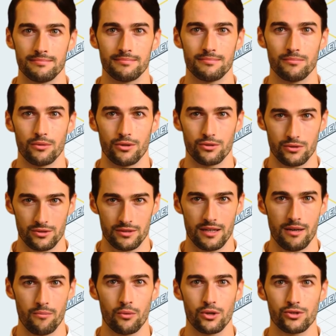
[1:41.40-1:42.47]
reduced
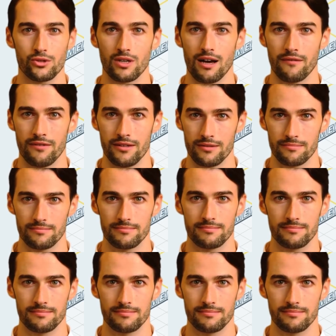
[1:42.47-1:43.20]
network traffic,